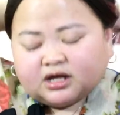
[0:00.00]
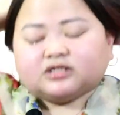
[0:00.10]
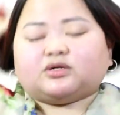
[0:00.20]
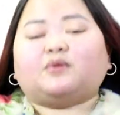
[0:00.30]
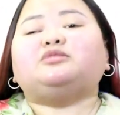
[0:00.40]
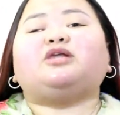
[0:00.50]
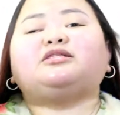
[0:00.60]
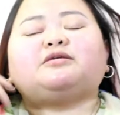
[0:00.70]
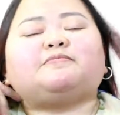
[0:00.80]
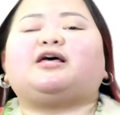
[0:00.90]
So, I will
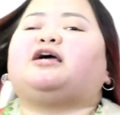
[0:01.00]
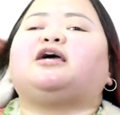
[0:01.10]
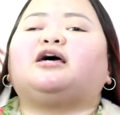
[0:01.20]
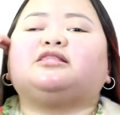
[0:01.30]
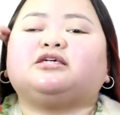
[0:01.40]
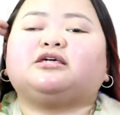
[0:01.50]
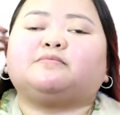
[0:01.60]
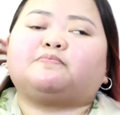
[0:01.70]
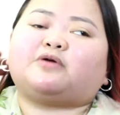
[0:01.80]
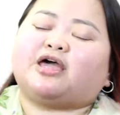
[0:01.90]
not apply
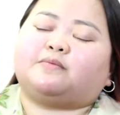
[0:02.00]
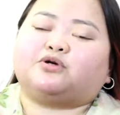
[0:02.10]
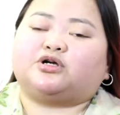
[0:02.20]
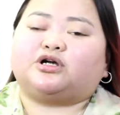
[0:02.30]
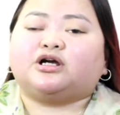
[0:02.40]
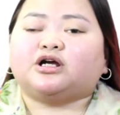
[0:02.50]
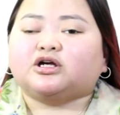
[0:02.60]
any primer